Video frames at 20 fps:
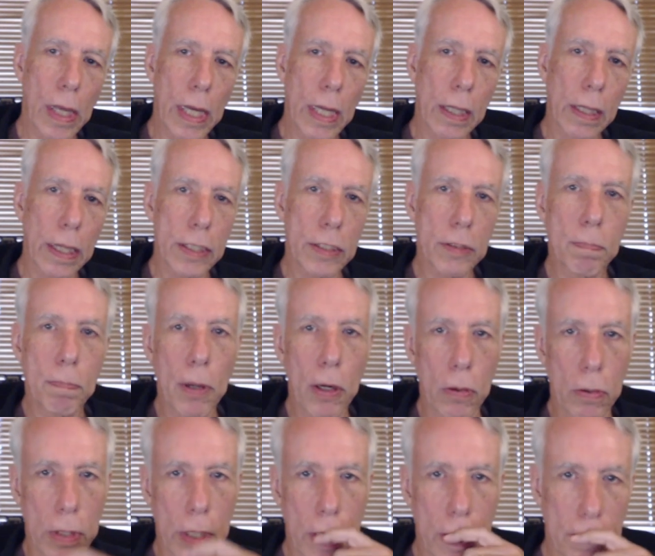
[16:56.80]
Let's
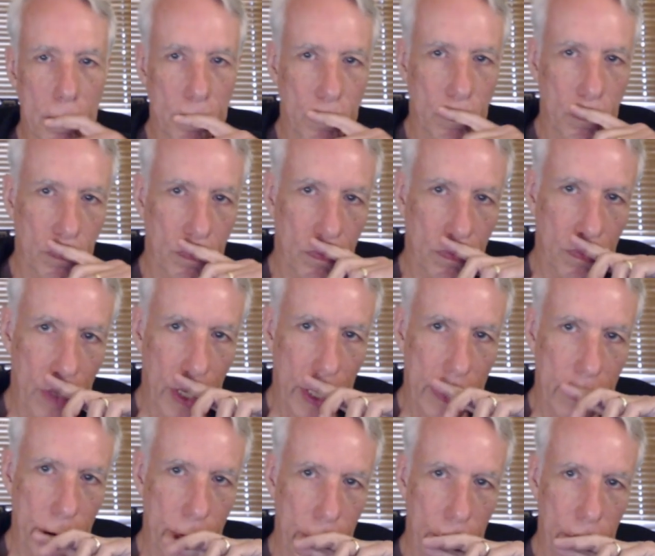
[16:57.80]
poke. I
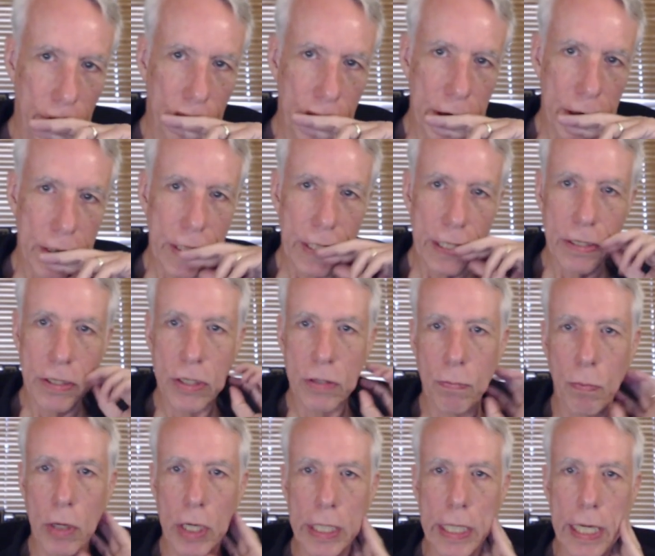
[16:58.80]
don't know if this is
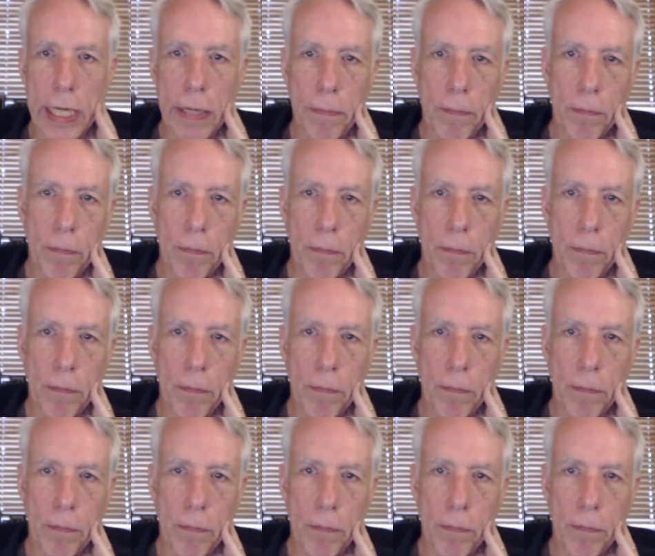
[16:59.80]
working.